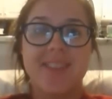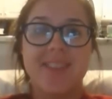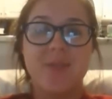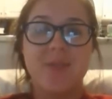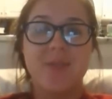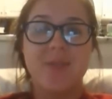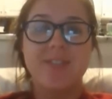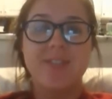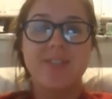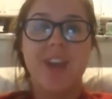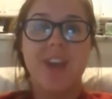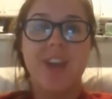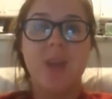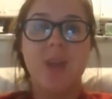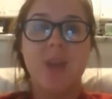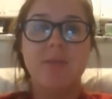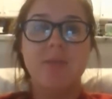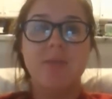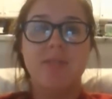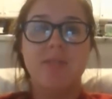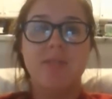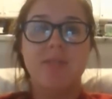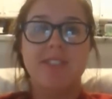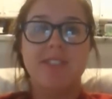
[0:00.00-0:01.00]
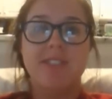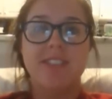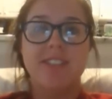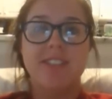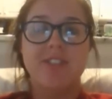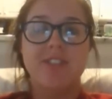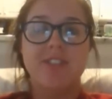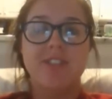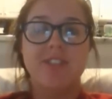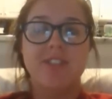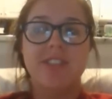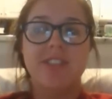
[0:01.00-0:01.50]
The most common
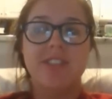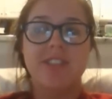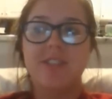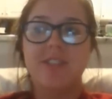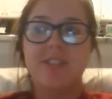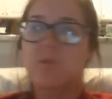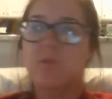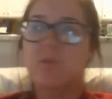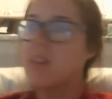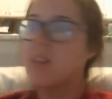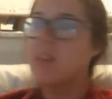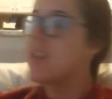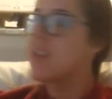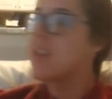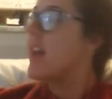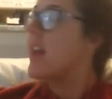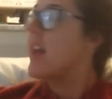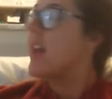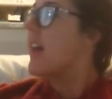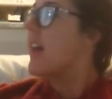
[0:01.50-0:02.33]
procedure what the